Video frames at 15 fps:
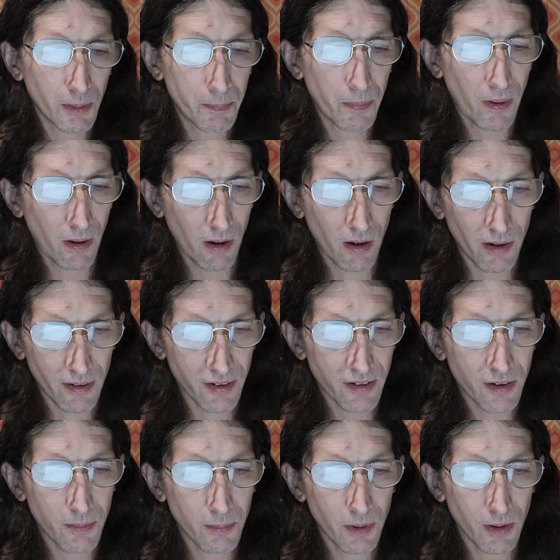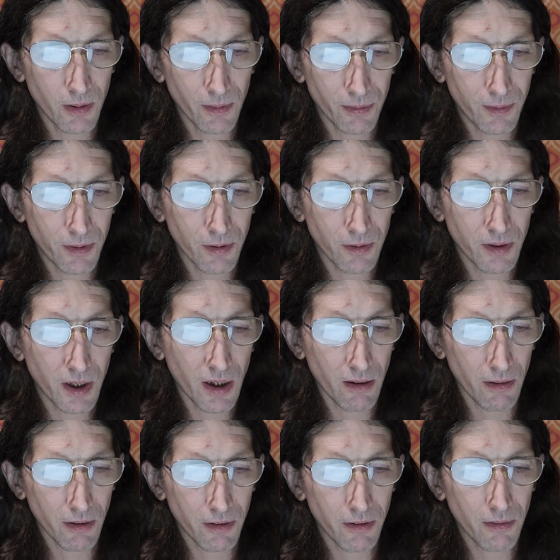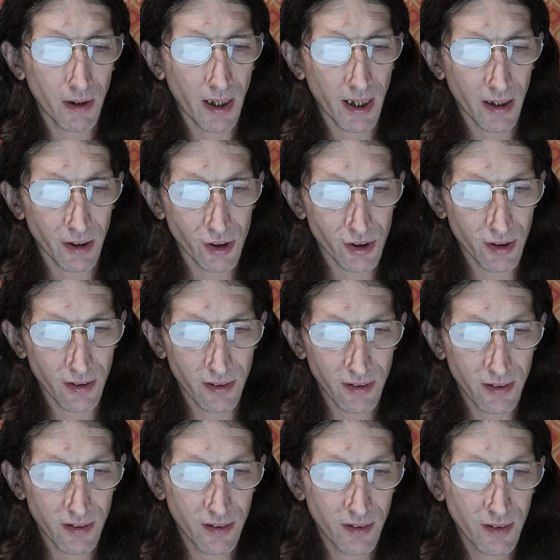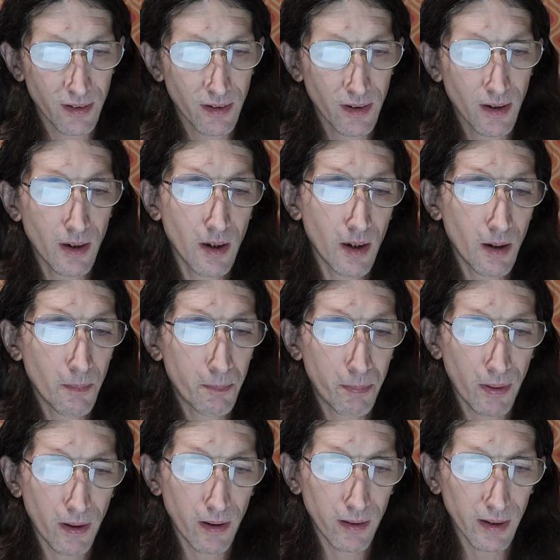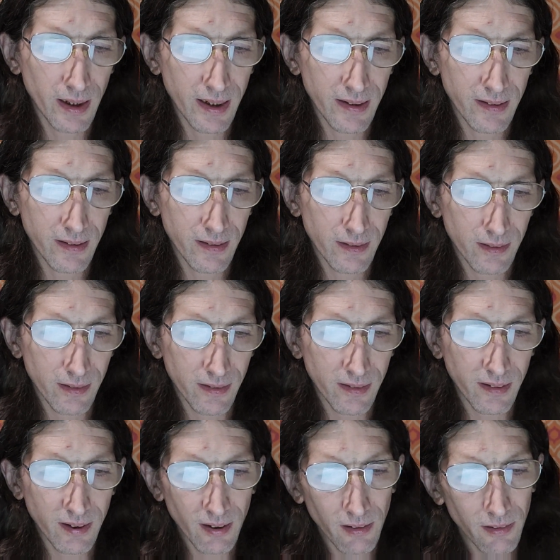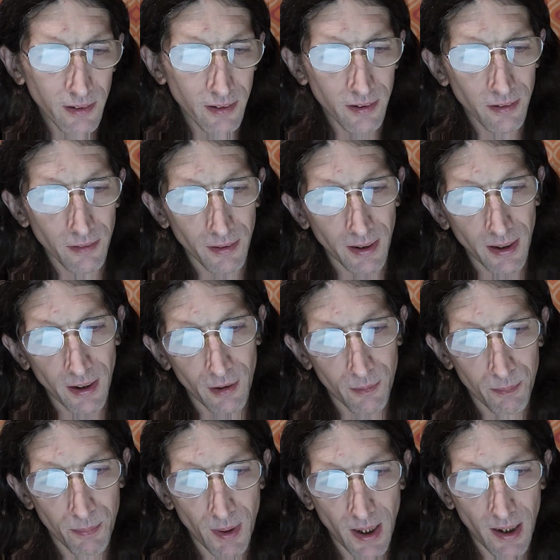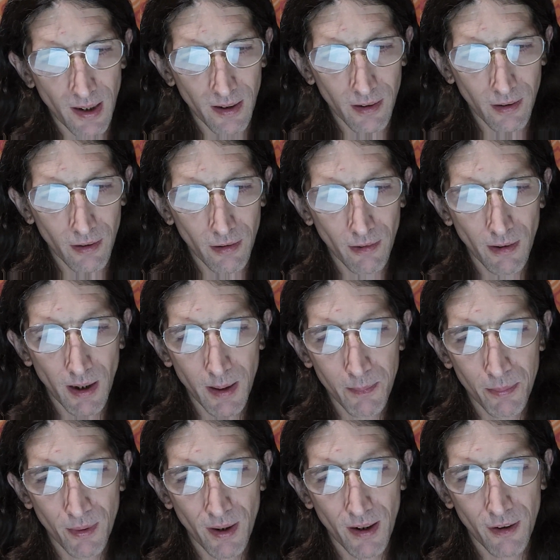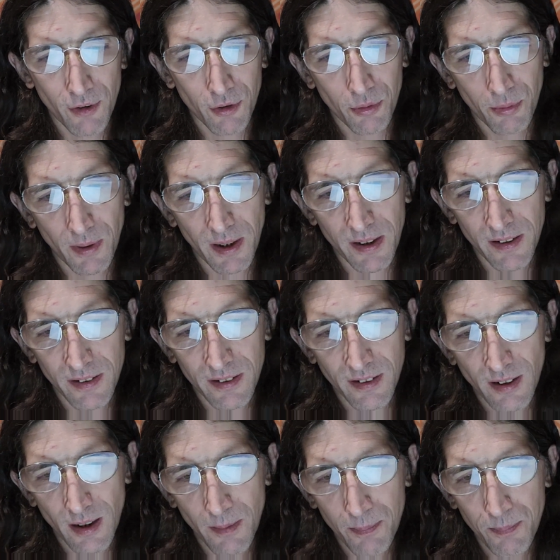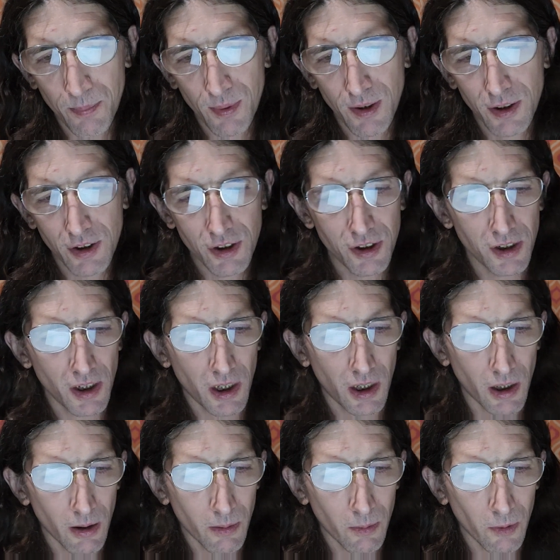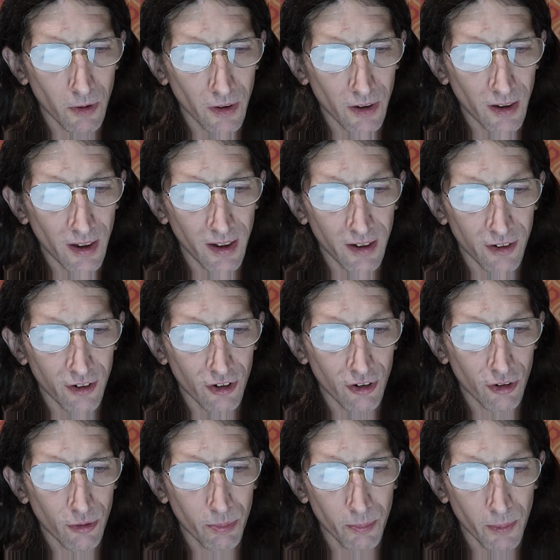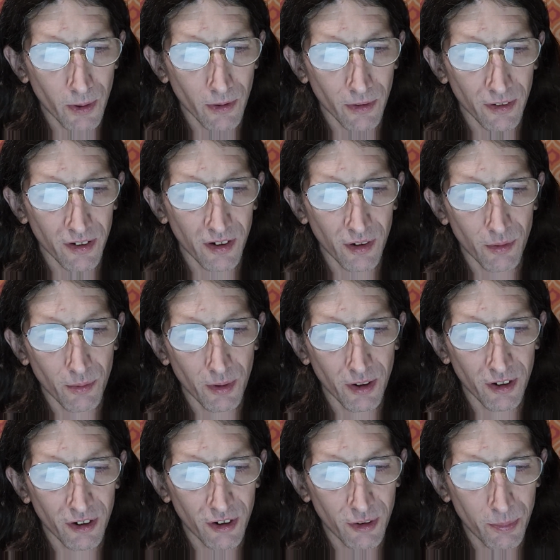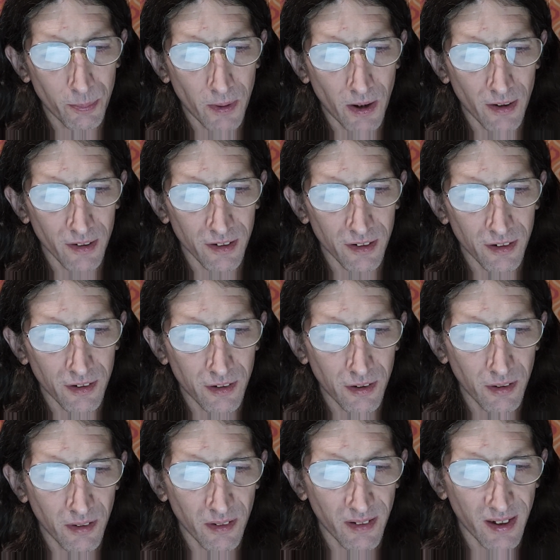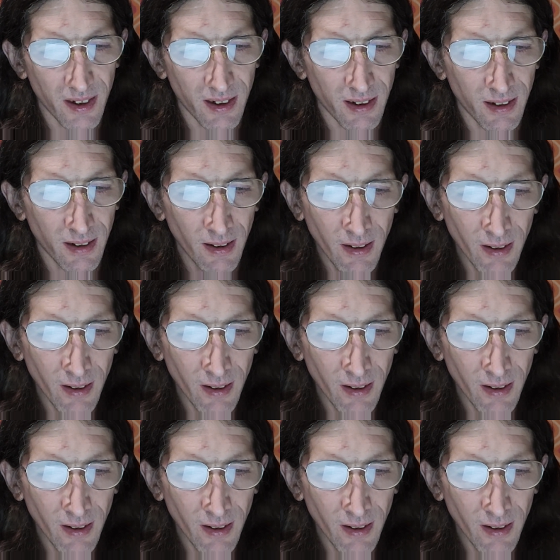pause to move to character actions. Paulette tilts her head back. Her eyebrows raise up, and she awkwardly smirks in response to the